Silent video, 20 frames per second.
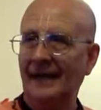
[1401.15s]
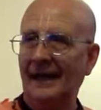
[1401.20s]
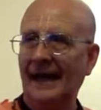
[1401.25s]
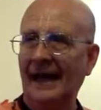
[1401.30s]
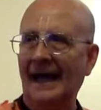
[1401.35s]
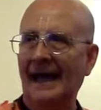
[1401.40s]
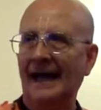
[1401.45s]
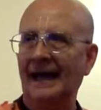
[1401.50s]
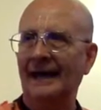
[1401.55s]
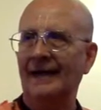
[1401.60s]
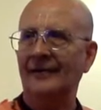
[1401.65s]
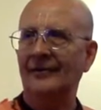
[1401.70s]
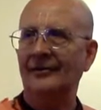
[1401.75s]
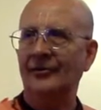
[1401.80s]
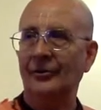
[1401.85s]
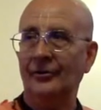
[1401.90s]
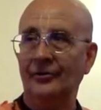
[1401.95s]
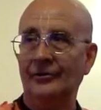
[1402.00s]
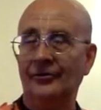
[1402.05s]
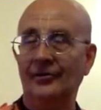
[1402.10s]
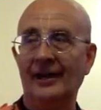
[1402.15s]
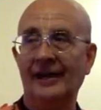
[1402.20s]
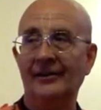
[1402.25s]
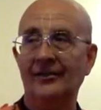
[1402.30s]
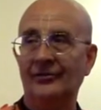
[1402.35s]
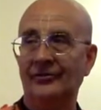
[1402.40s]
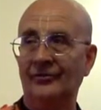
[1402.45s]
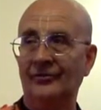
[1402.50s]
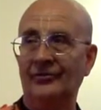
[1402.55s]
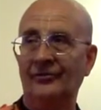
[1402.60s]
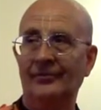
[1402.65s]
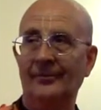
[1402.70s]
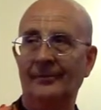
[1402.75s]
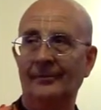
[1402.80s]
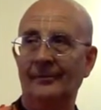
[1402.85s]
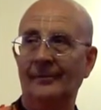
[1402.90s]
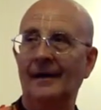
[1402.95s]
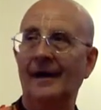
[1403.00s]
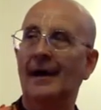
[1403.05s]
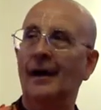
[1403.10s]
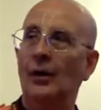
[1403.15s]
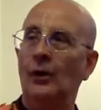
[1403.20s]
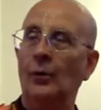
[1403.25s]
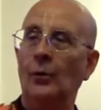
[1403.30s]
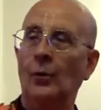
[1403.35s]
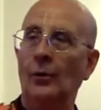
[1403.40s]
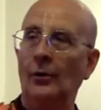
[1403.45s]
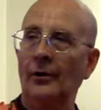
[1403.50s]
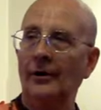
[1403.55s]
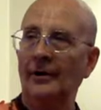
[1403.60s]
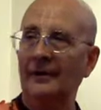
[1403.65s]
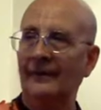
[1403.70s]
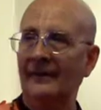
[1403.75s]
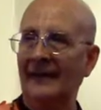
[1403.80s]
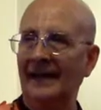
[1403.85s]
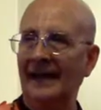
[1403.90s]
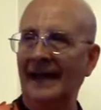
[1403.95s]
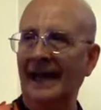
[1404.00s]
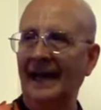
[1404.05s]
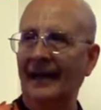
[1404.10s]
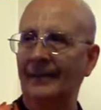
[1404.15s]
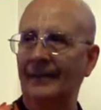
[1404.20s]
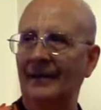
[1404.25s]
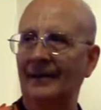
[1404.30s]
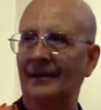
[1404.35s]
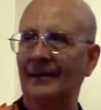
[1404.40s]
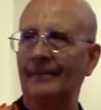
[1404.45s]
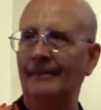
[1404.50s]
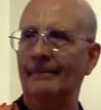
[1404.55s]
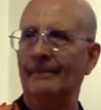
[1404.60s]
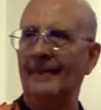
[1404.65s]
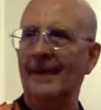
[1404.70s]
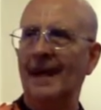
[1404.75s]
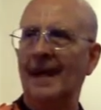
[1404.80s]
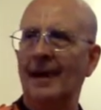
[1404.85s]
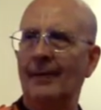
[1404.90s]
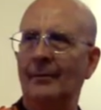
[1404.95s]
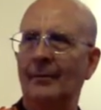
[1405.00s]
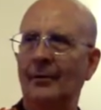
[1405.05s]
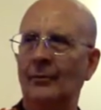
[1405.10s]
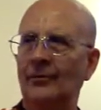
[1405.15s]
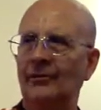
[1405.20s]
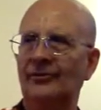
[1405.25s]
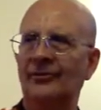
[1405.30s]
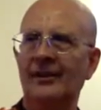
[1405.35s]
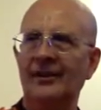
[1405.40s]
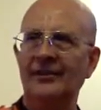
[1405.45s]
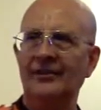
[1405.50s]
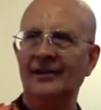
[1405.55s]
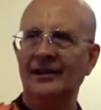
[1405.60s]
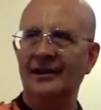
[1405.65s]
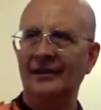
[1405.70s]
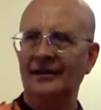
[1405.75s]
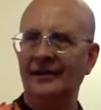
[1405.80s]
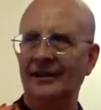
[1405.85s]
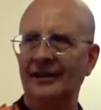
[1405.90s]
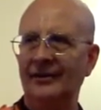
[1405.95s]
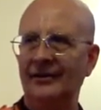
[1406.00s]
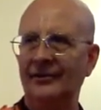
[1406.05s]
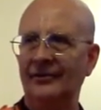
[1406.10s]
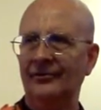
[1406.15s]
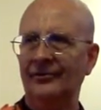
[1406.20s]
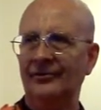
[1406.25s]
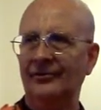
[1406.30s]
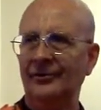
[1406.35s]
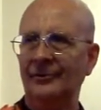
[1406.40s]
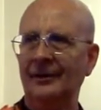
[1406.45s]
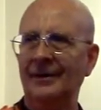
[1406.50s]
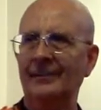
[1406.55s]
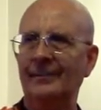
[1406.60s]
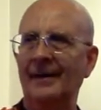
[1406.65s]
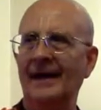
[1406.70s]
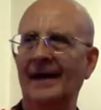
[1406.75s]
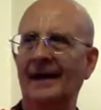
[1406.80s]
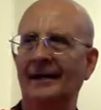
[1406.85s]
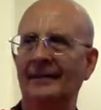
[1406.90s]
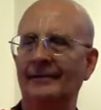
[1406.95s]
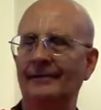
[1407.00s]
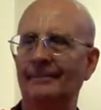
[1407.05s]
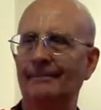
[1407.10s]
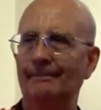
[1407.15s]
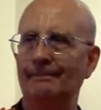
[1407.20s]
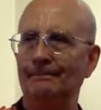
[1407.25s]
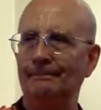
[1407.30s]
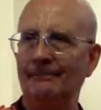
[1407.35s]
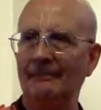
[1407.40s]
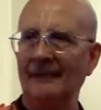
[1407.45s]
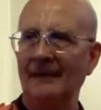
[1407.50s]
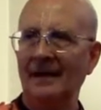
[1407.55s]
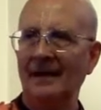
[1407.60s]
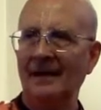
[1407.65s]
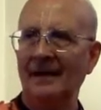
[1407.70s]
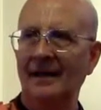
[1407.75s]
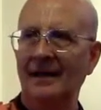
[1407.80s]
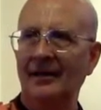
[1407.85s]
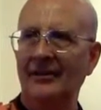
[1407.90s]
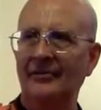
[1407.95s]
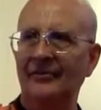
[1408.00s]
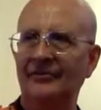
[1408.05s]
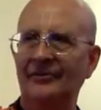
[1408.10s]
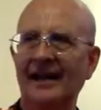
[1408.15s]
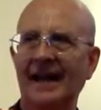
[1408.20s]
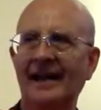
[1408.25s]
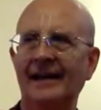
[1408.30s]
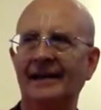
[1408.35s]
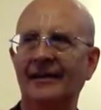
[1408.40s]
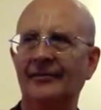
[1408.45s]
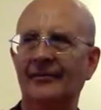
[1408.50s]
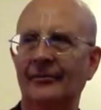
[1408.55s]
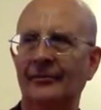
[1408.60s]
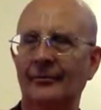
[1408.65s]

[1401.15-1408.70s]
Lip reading: And you could say this is some quirk of the camera, but we see that there's 3 men standing to the